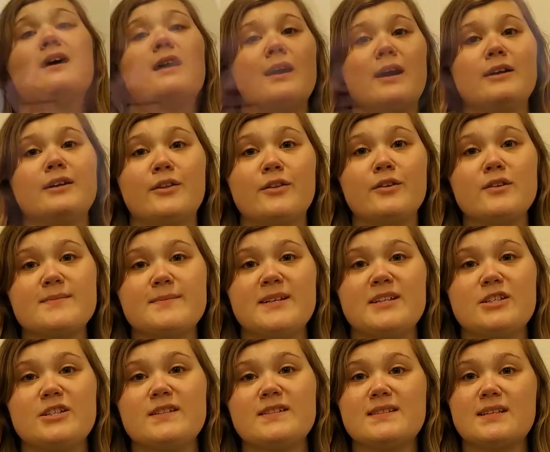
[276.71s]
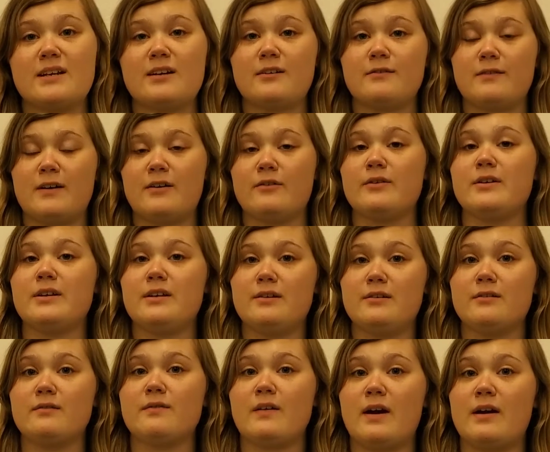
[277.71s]
Another species that are found
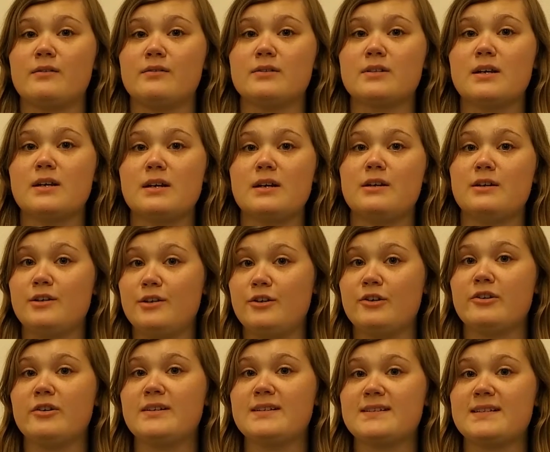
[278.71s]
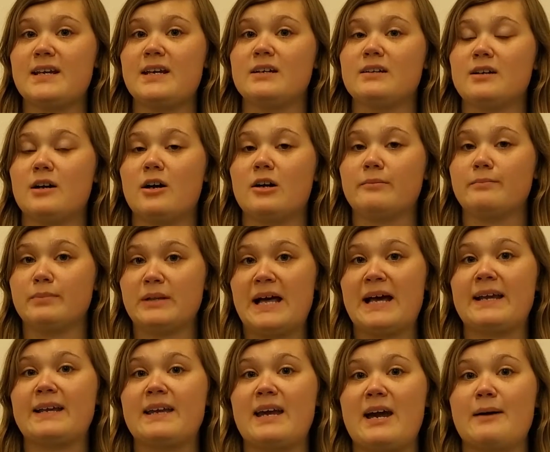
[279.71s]
year-round in New York State are
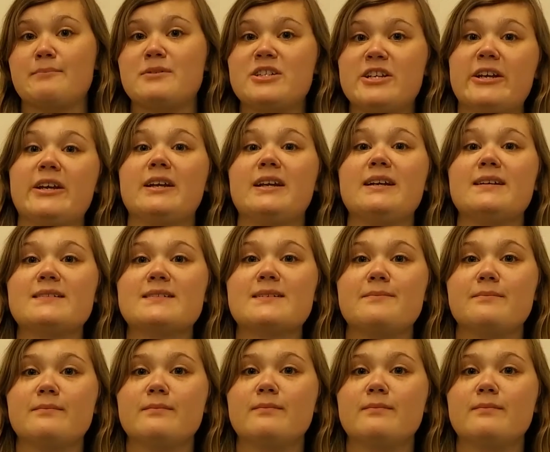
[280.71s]
blackcapped chickadees.